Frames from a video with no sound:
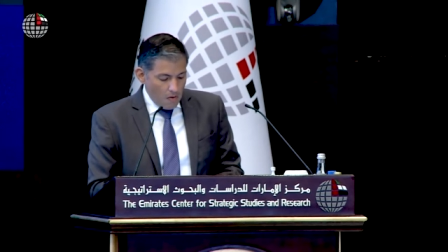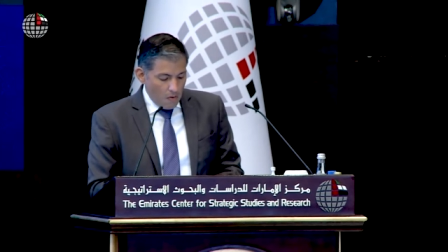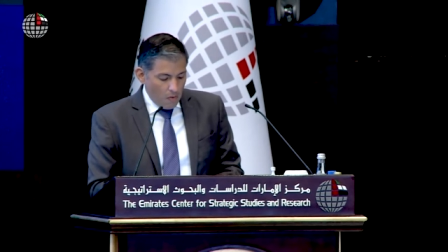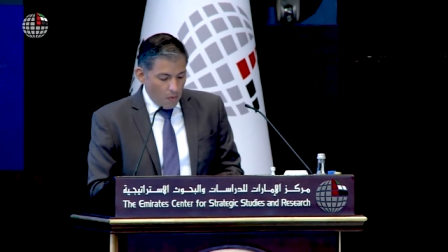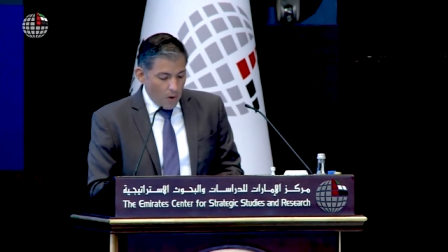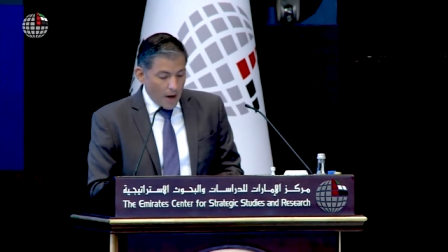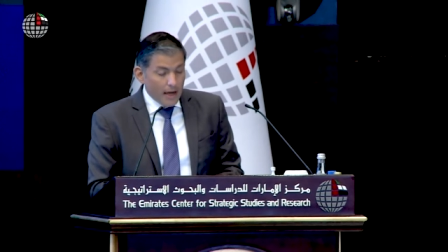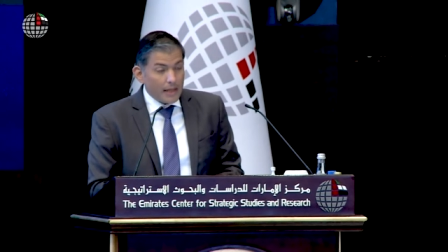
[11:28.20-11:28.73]

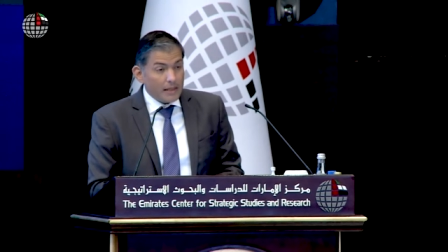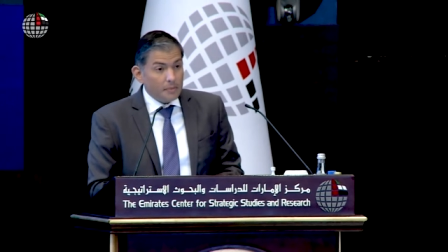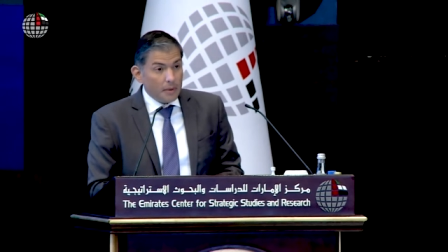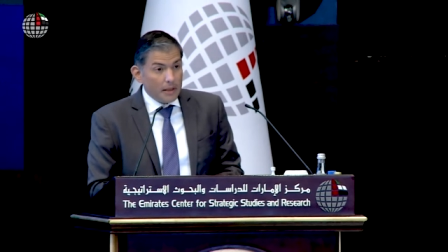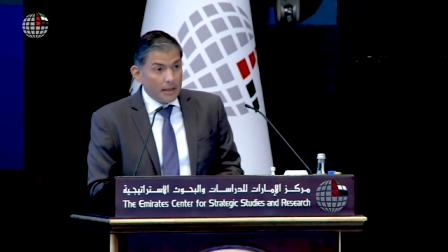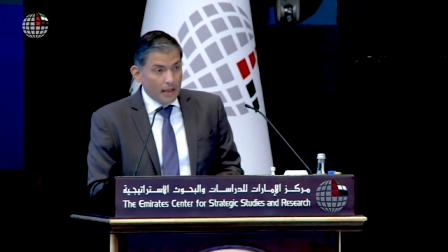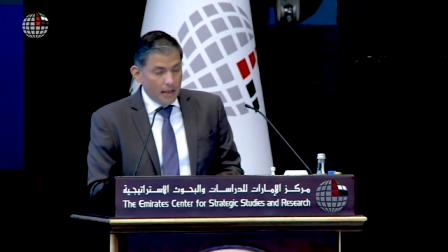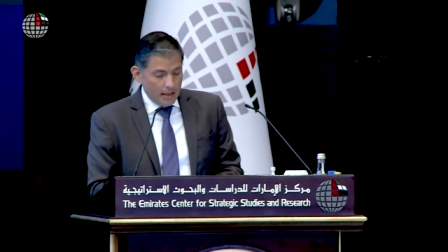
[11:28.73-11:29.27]
One
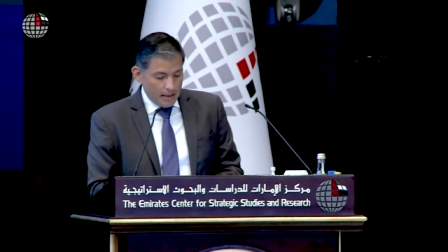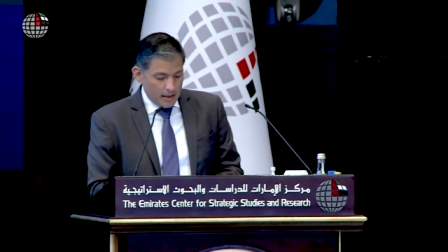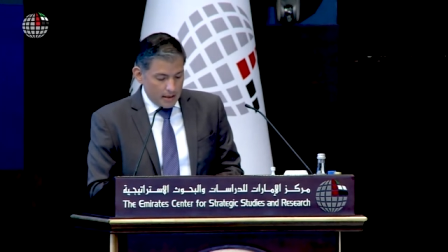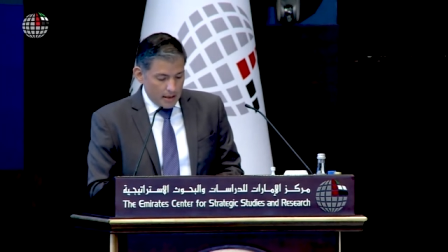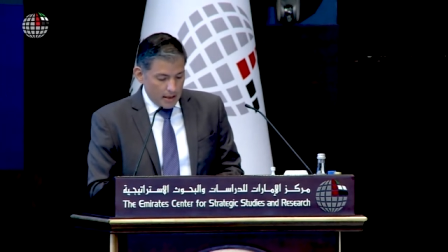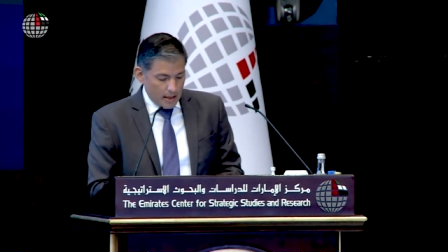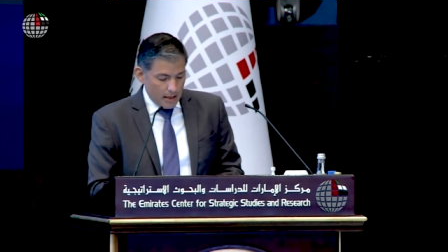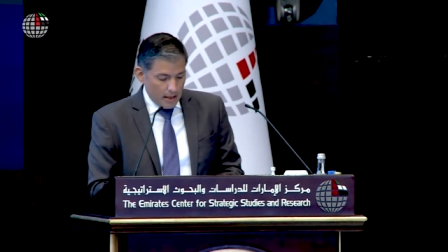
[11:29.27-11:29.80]
aspect that
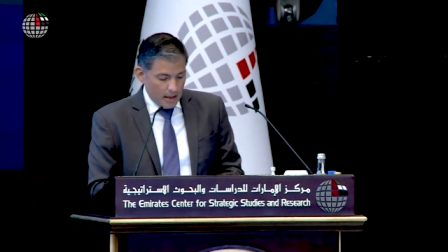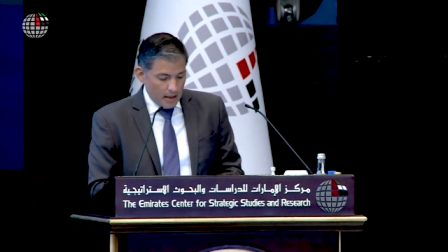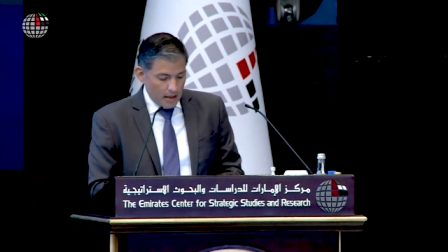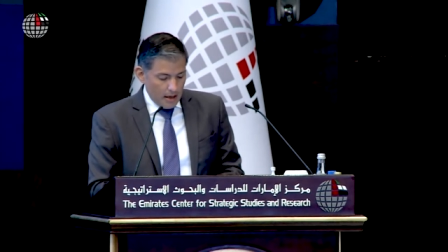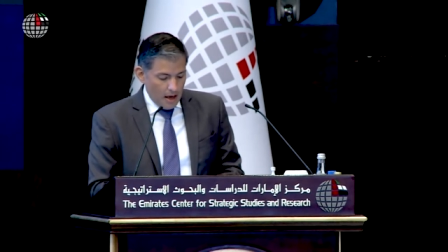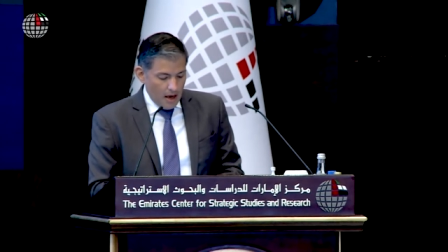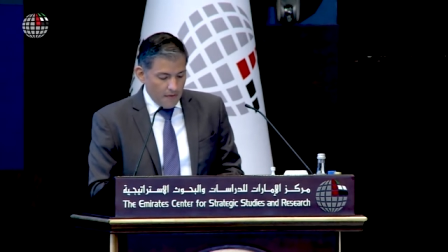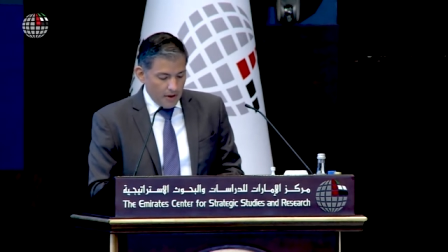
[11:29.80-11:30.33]
is
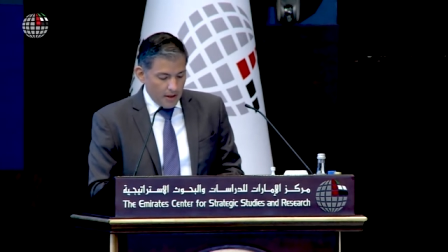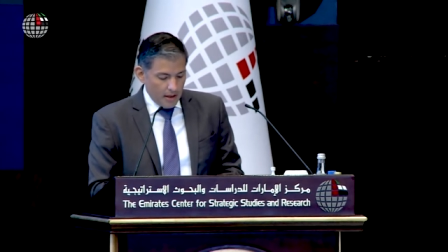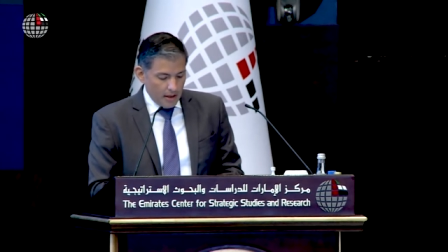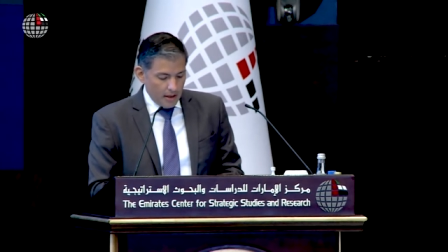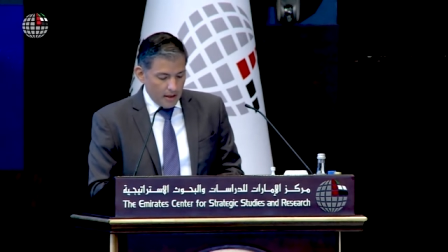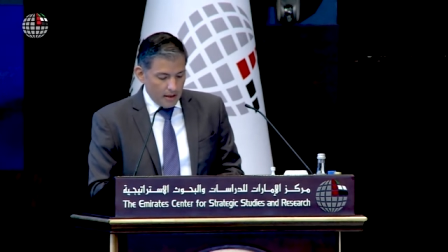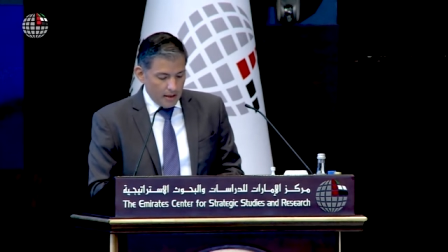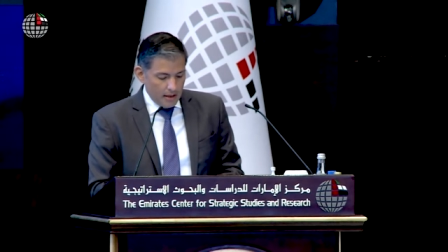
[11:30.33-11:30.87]

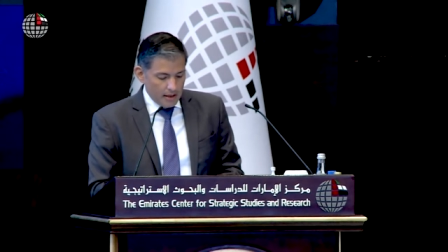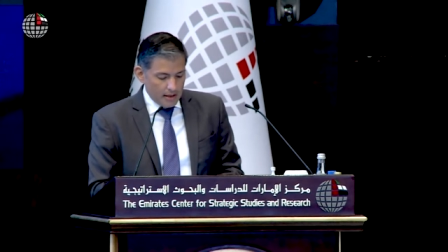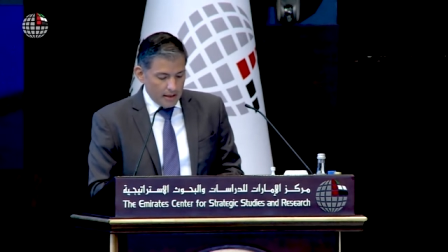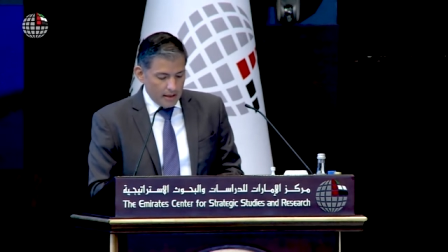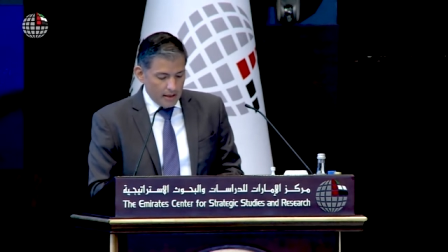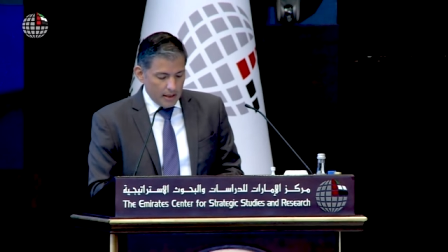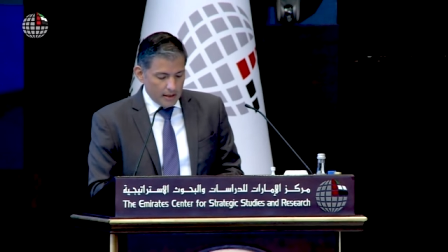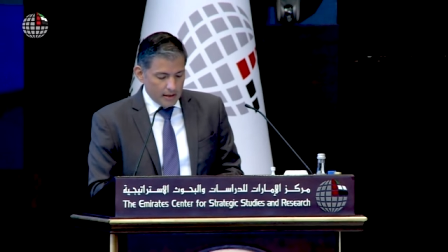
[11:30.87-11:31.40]
evident in this
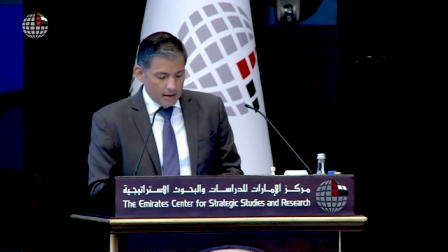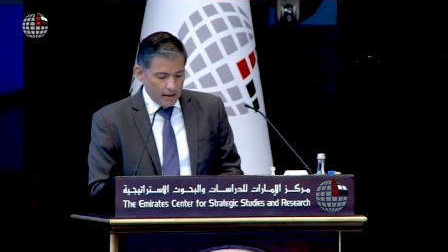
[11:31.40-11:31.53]
index